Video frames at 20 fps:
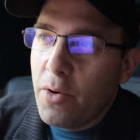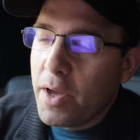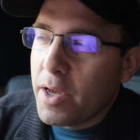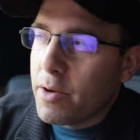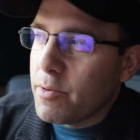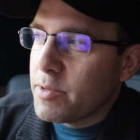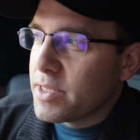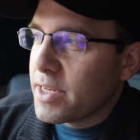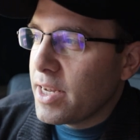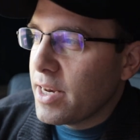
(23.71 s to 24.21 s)
It
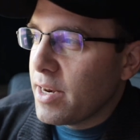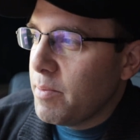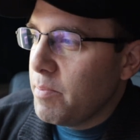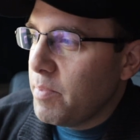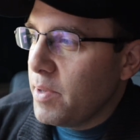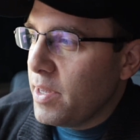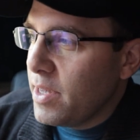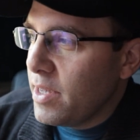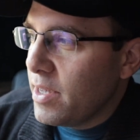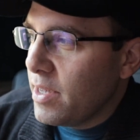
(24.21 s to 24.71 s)
was going to
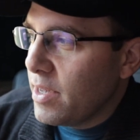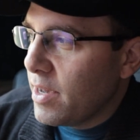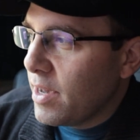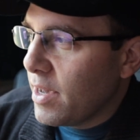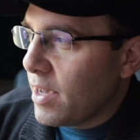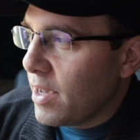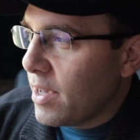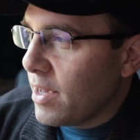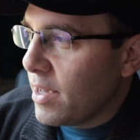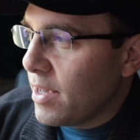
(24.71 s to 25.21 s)
be,
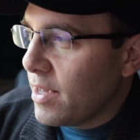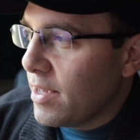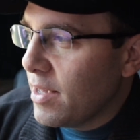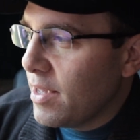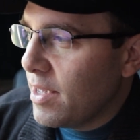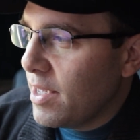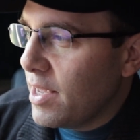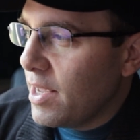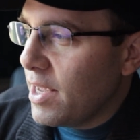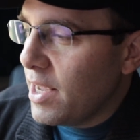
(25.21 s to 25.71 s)

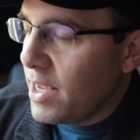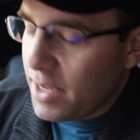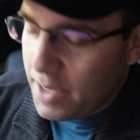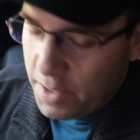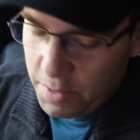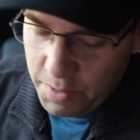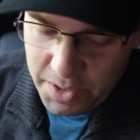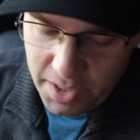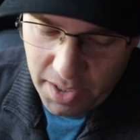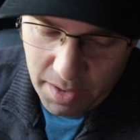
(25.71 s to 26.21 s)
it
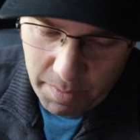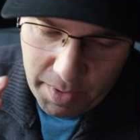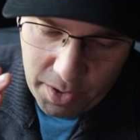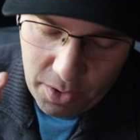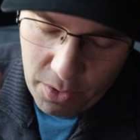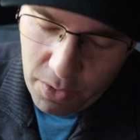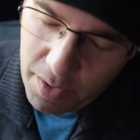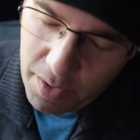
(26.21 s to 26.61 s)
was going to be cool,